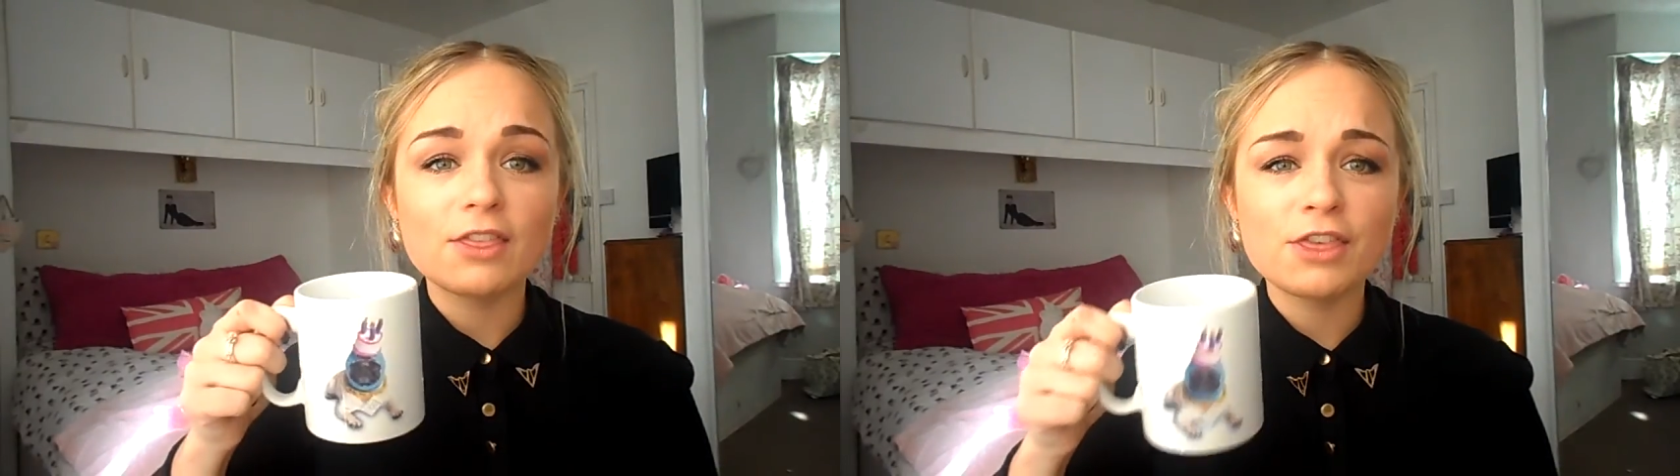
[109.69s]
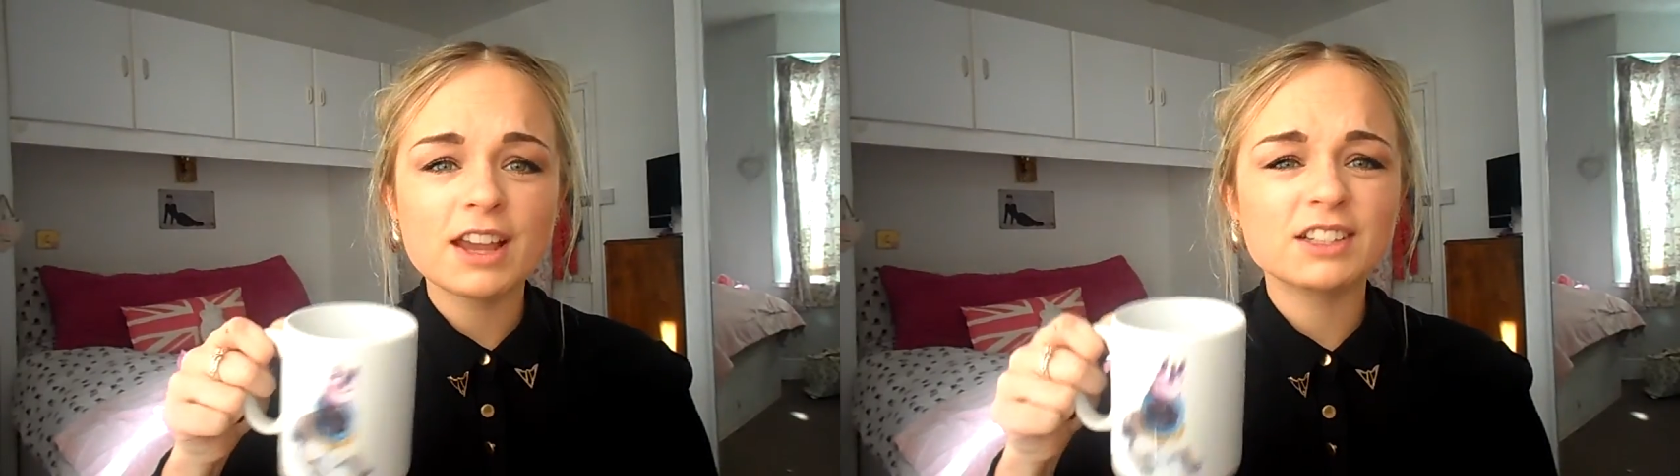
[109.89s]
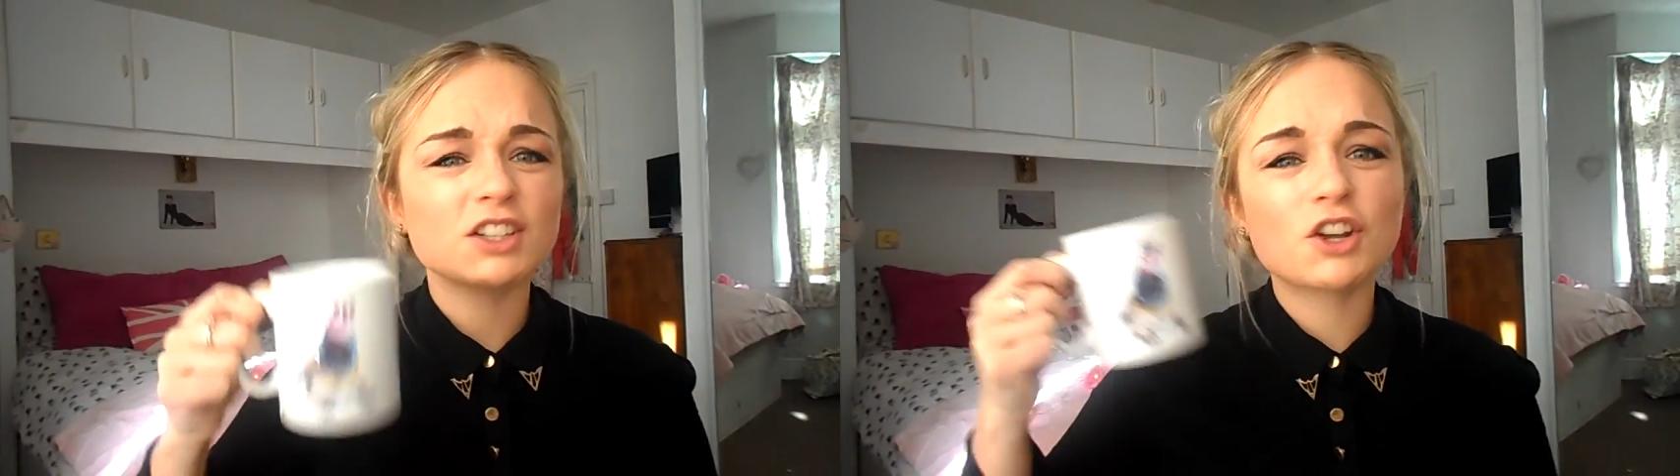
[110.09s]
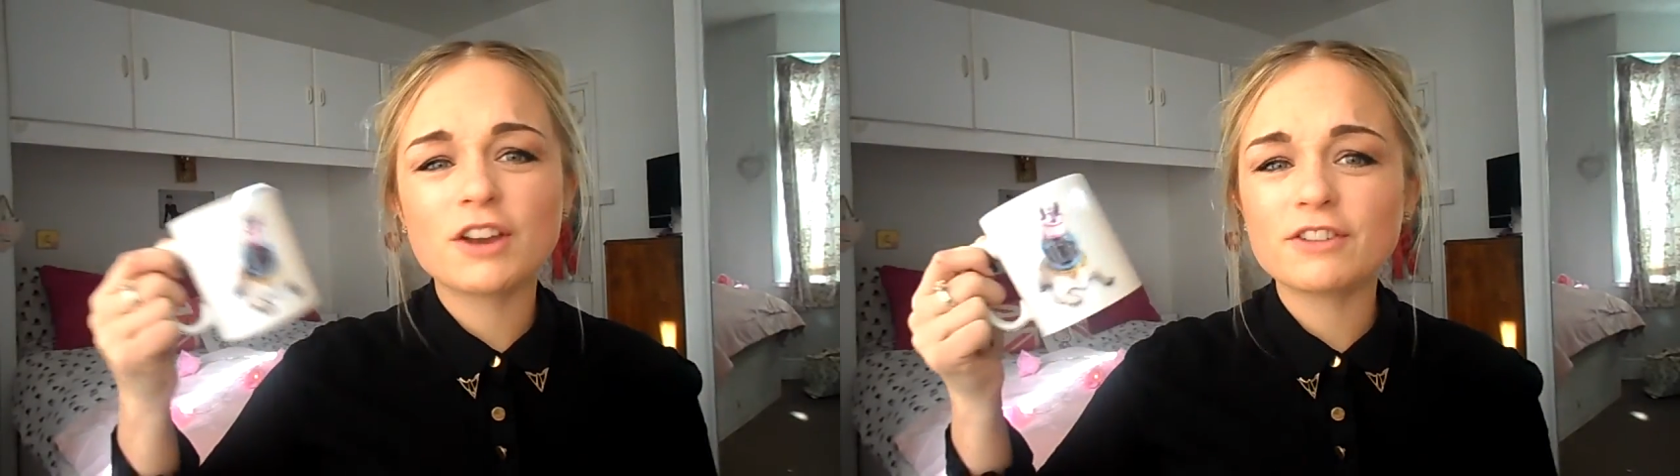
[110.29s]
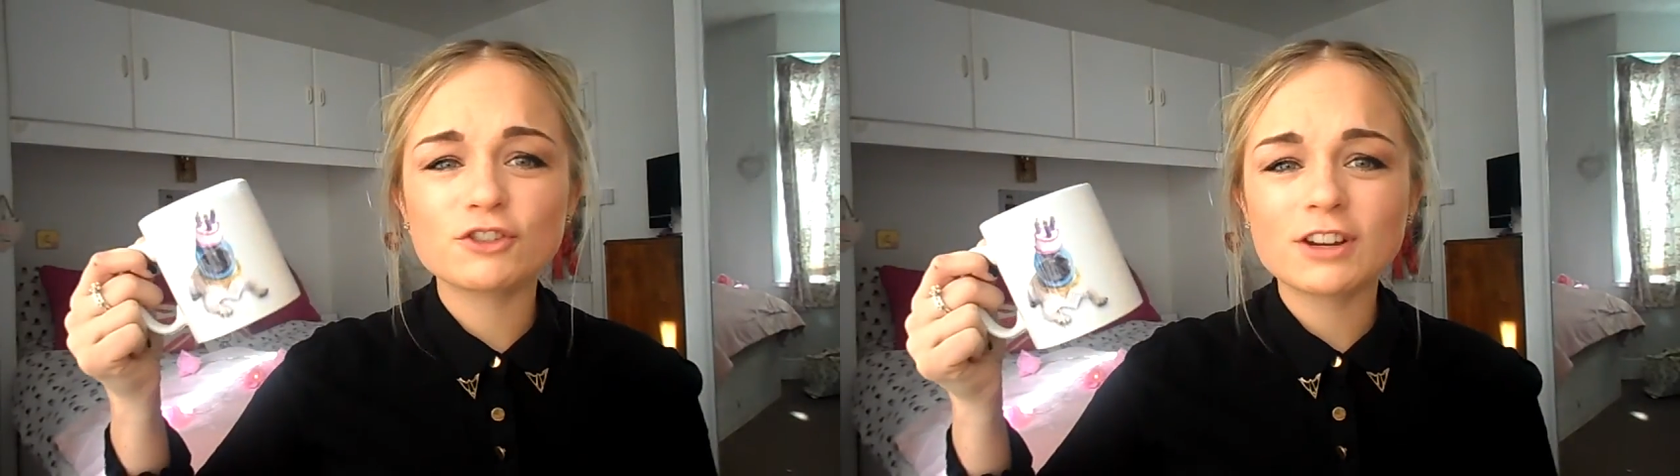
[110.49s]
The thing is, I
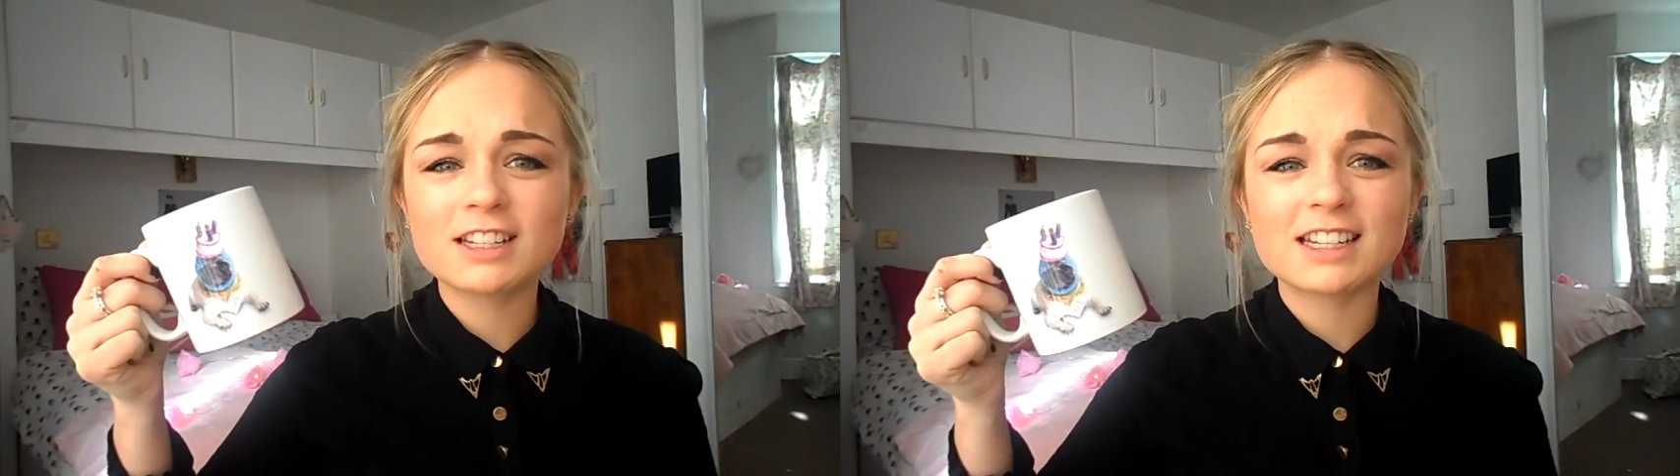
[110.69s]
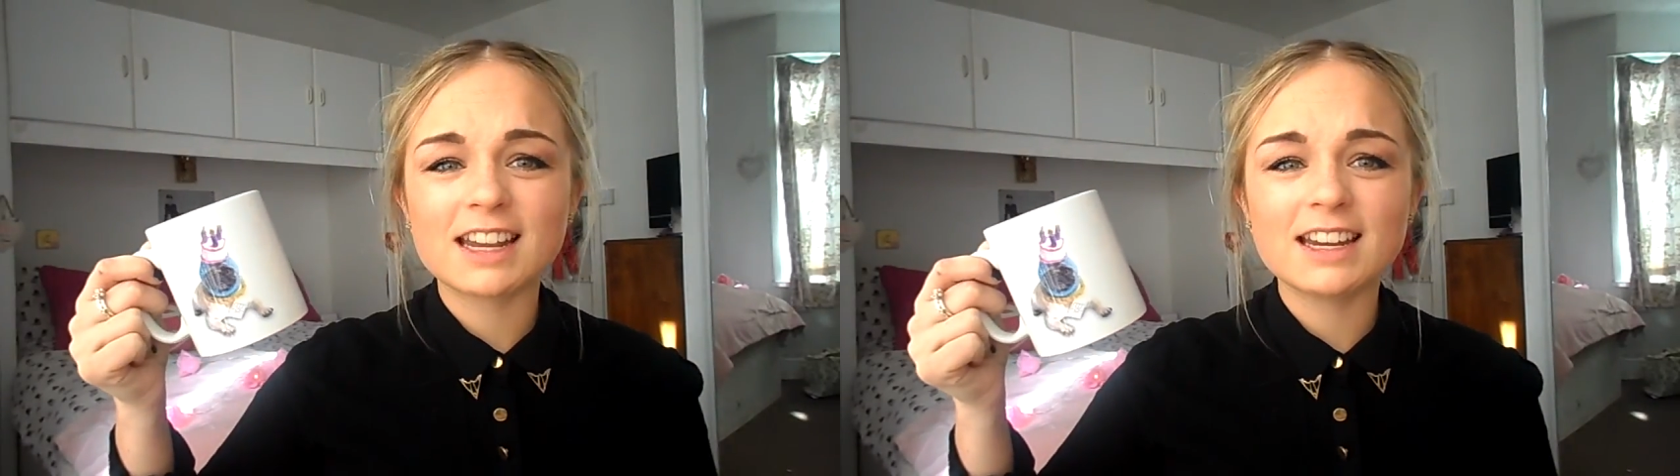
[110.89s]
don't even drink